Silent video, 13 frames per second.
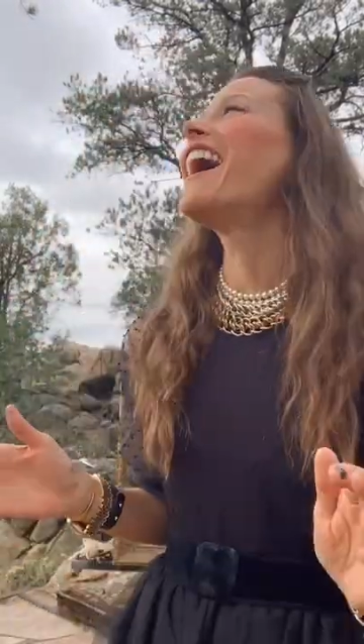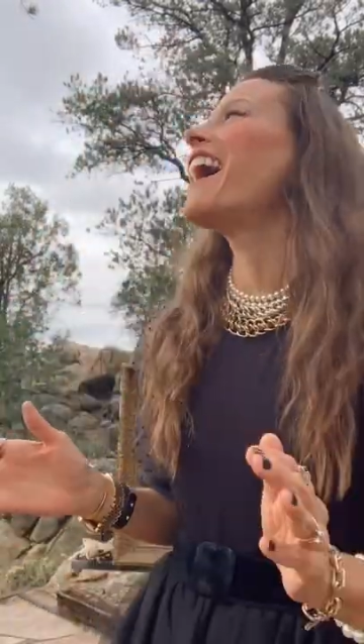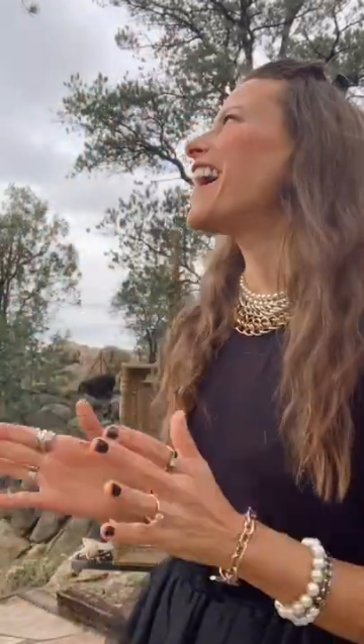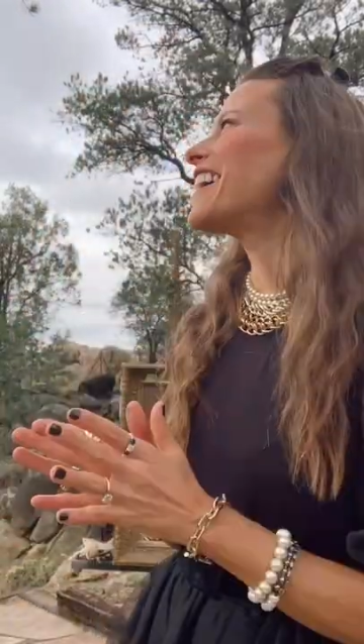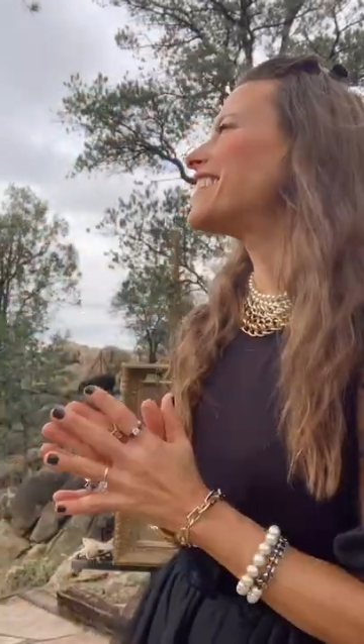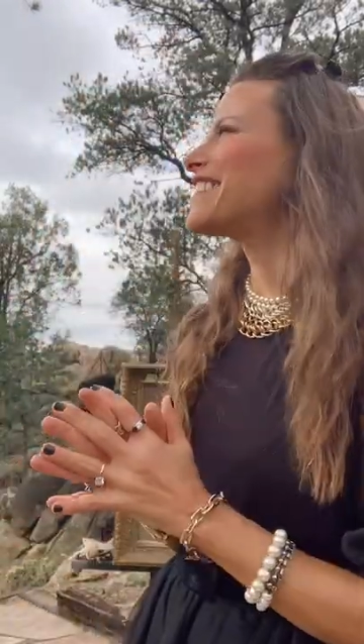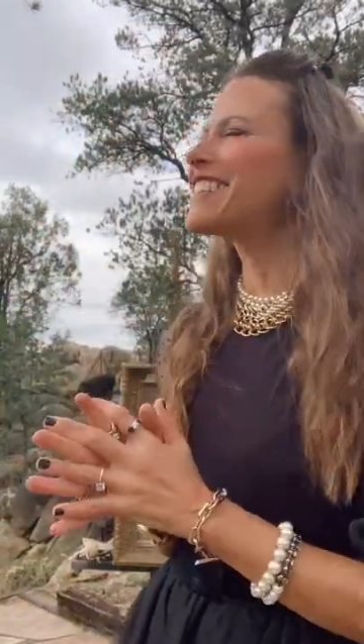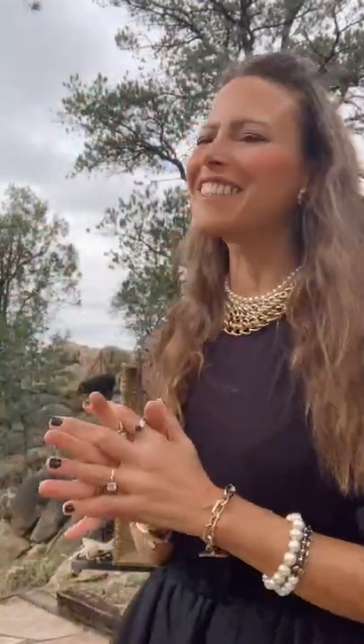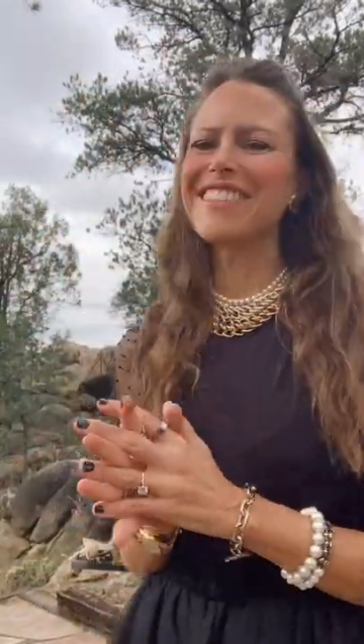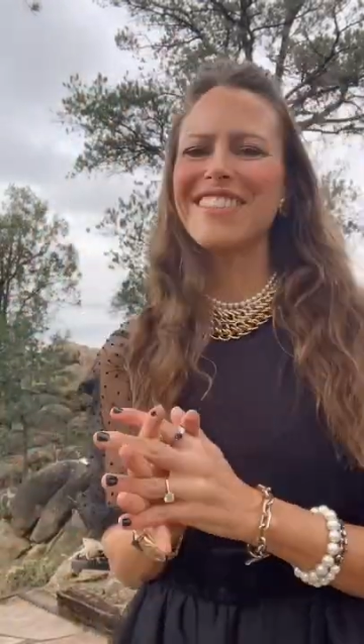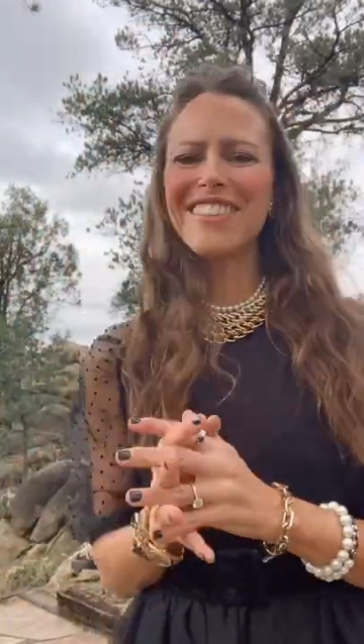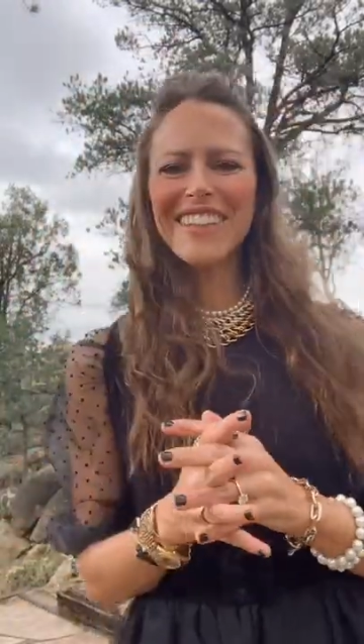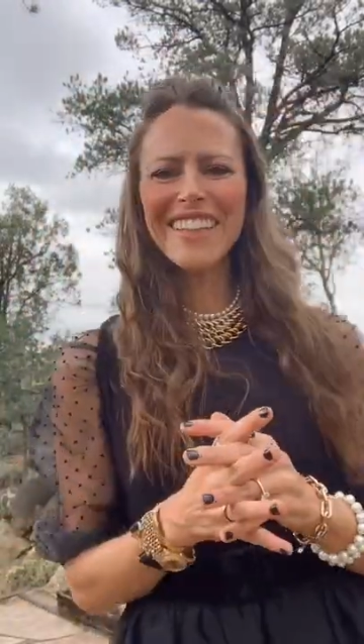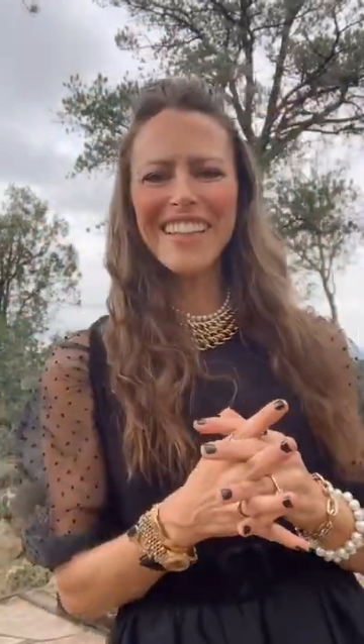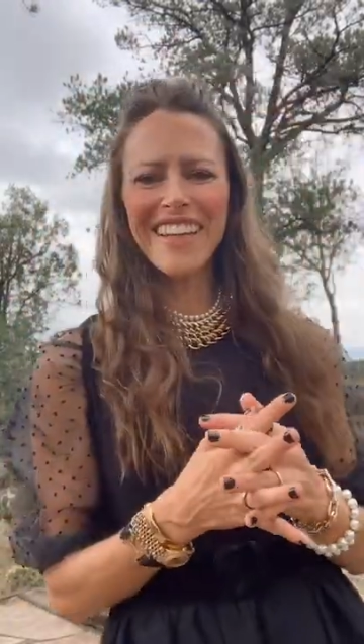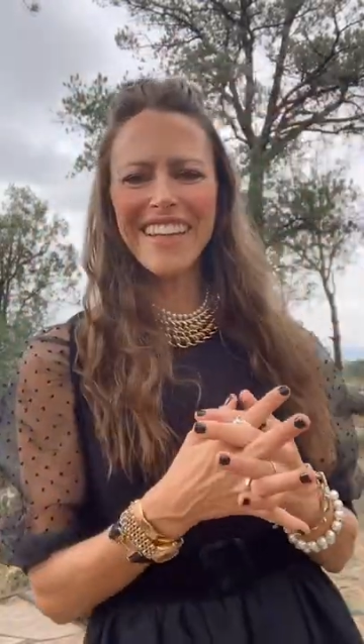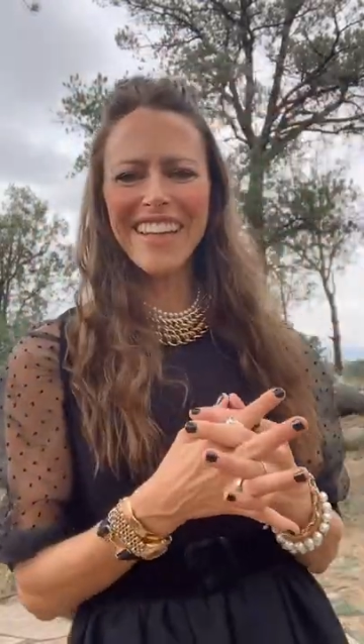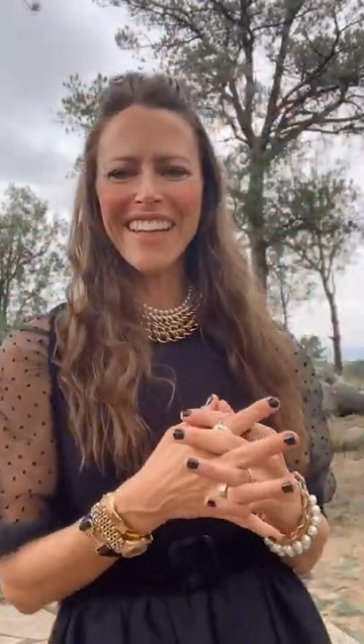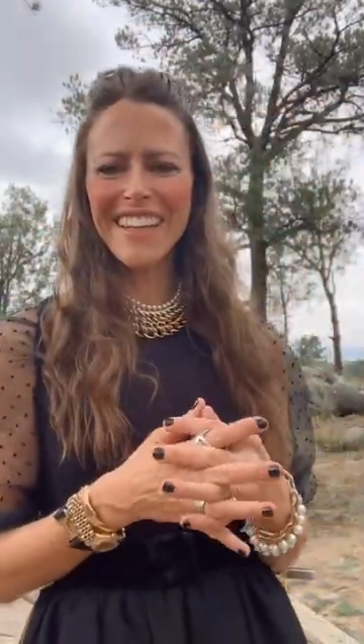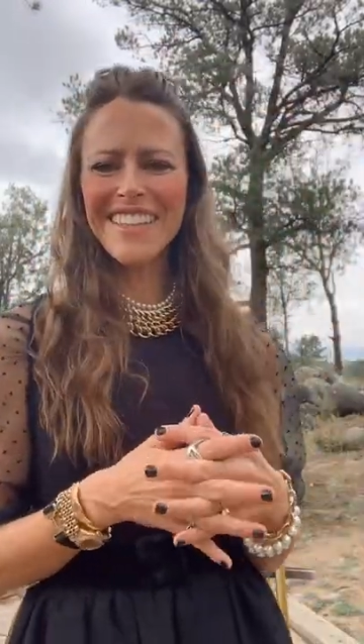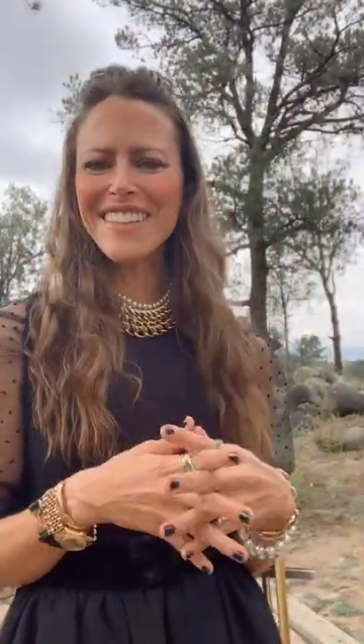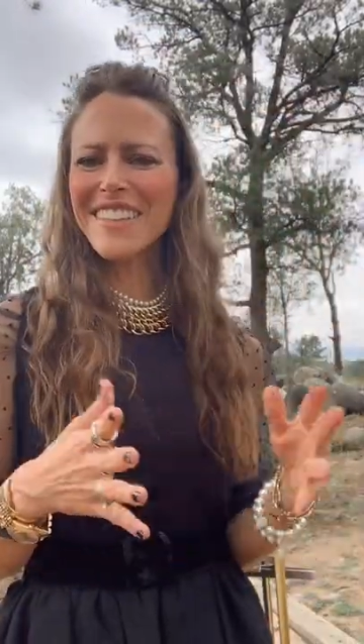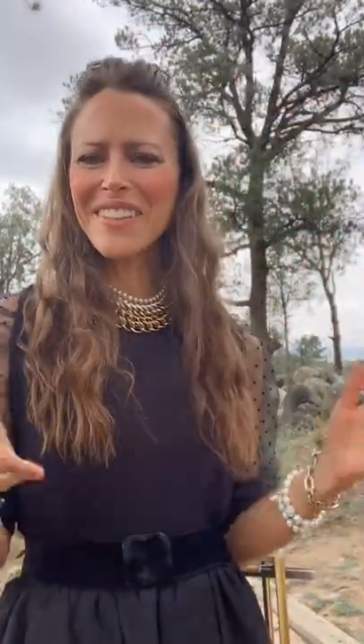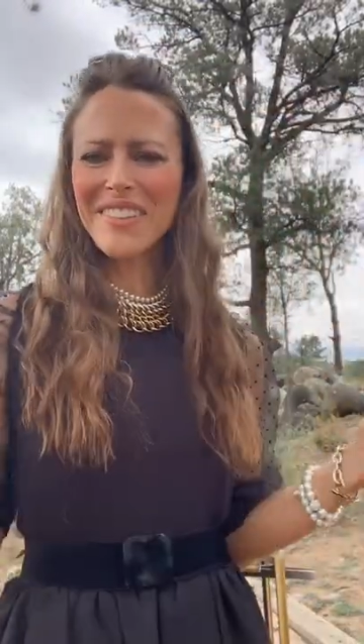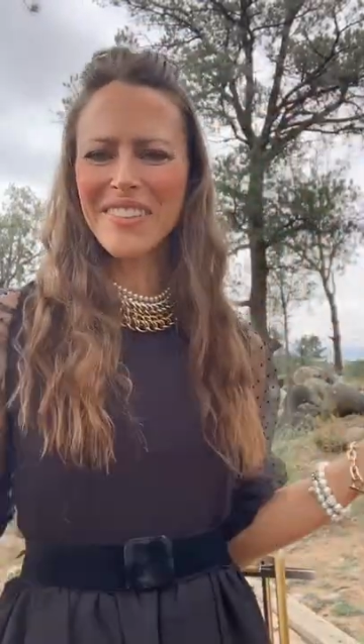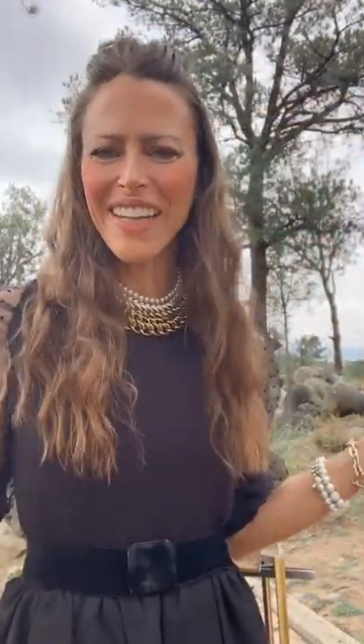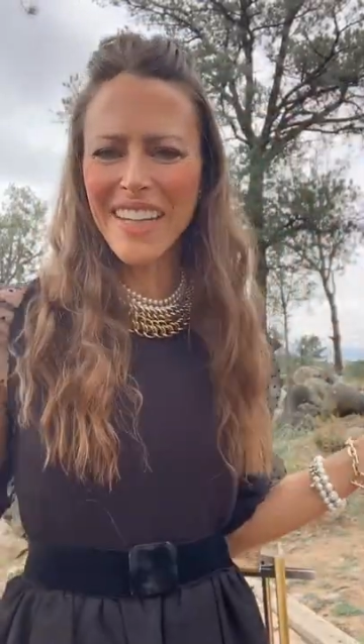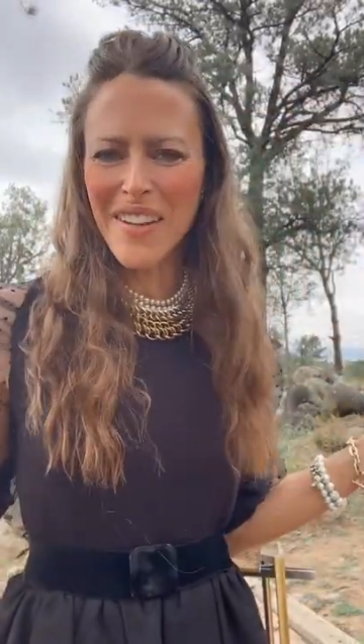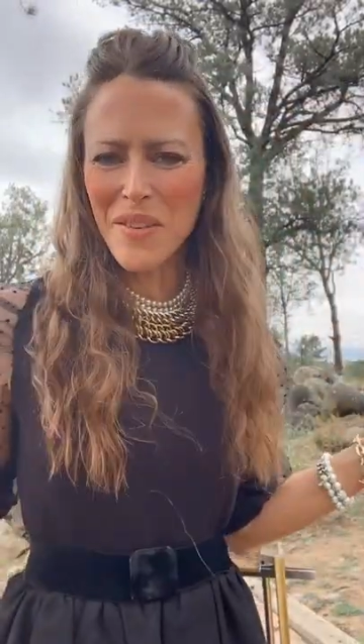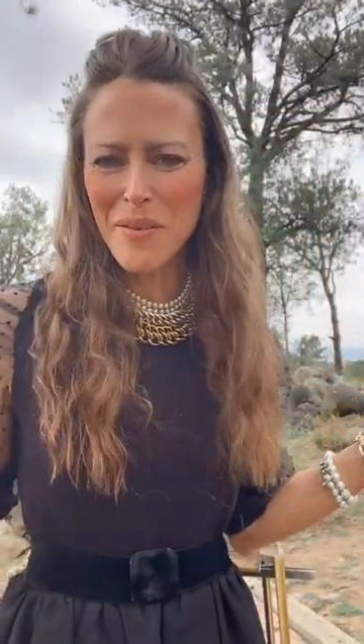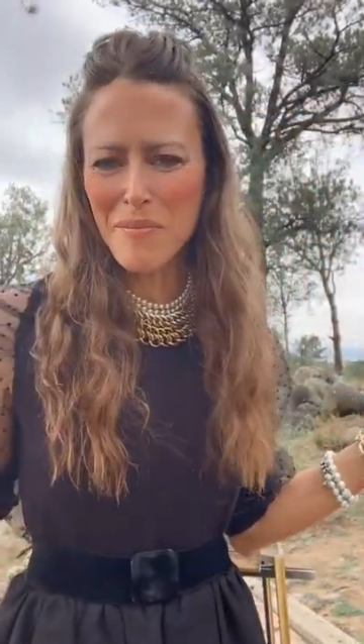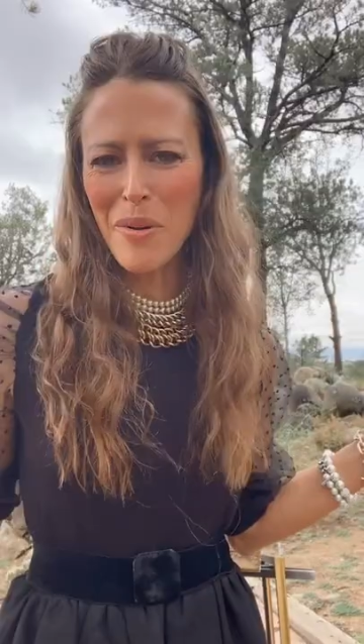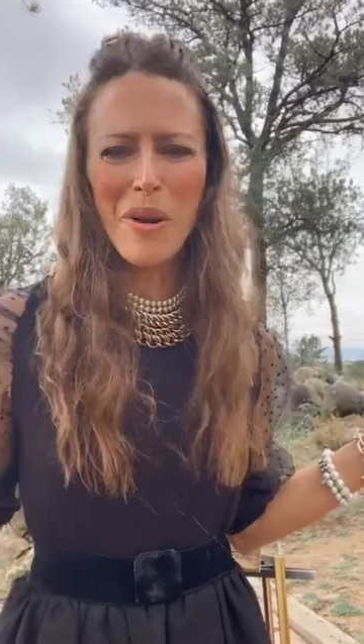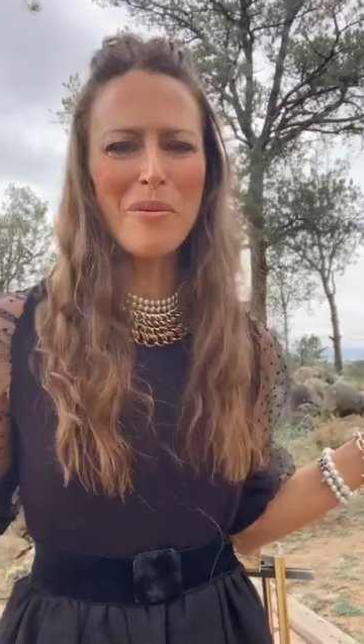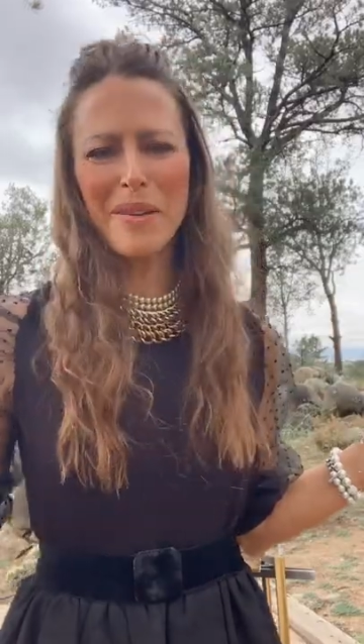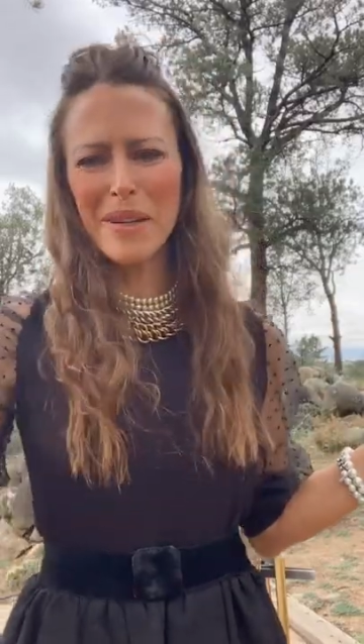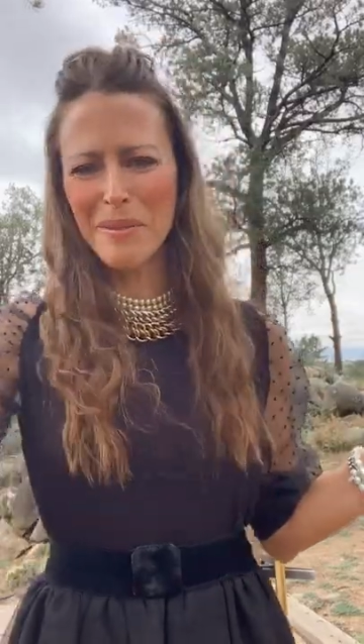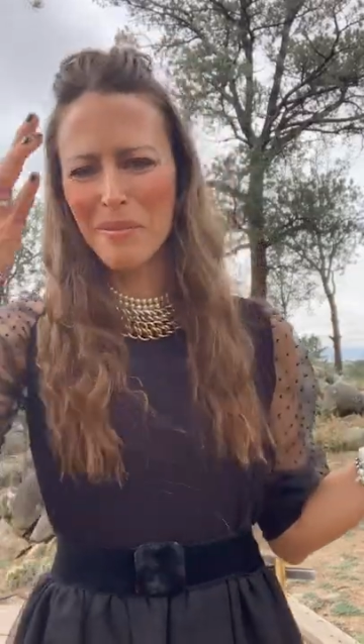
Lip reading: and it does look like it's going to rain every moment,